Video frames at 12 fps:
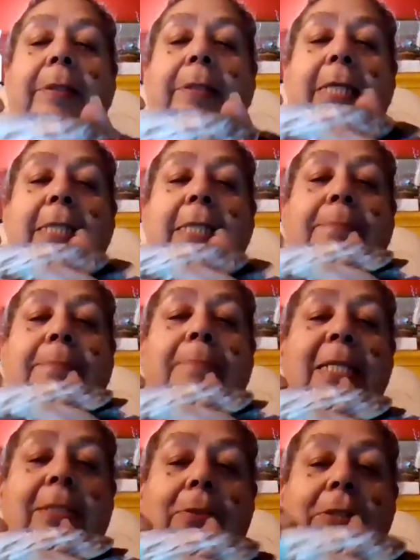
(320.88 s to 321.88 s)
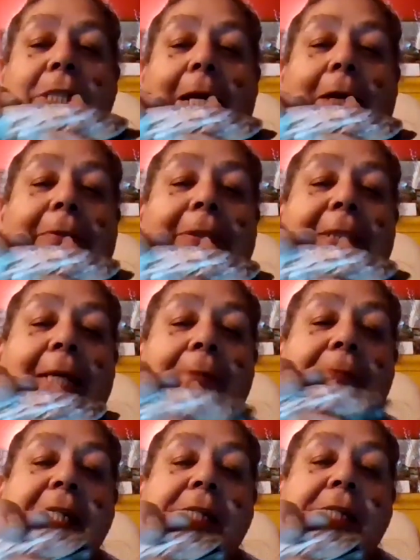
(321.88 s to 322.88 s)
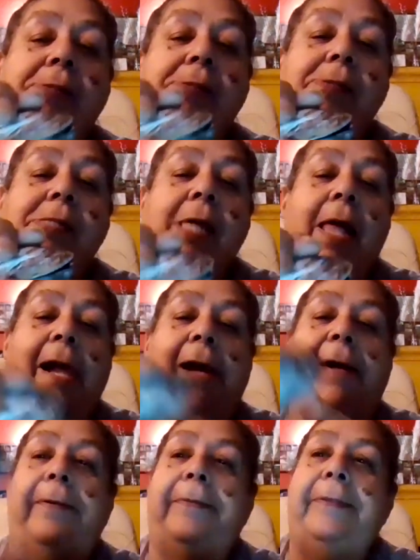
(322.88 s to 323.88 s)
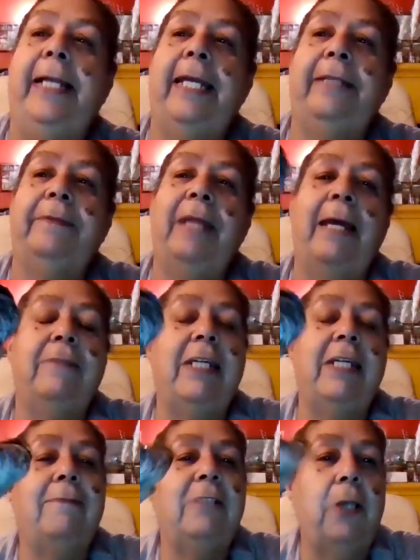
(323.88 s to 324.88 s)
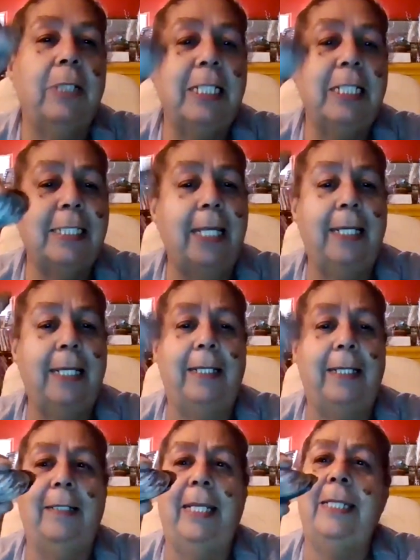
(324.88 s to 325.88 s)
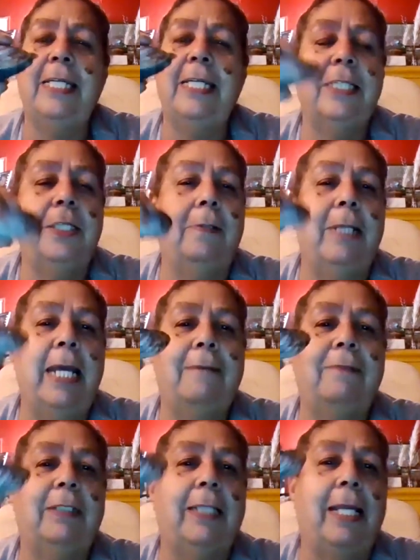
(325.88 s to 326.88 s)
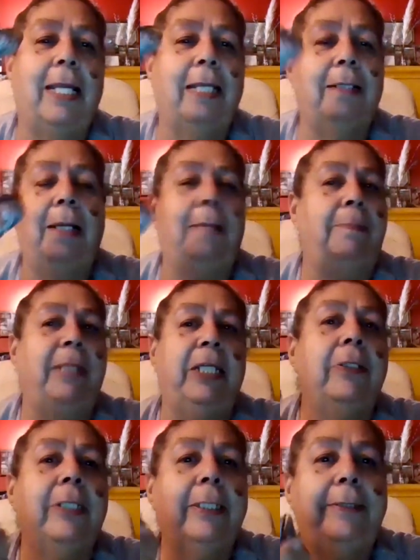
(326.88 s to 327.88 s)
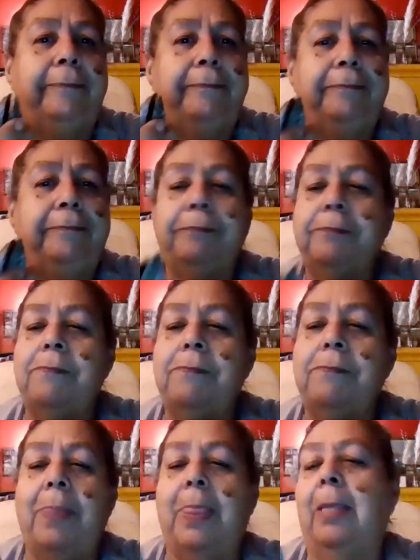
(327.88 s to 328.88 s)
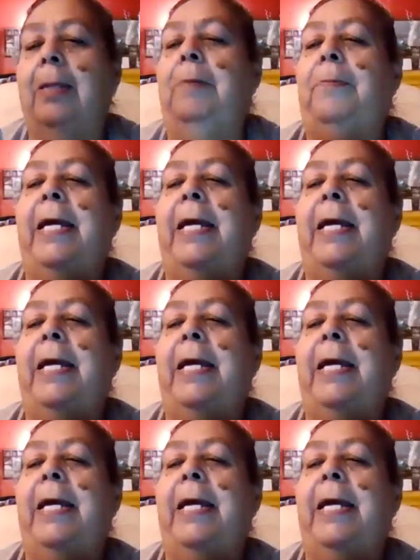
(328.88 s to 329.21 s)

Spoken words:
mussel shells that we use. And have you ever noticed that Indians don't have a beard, right?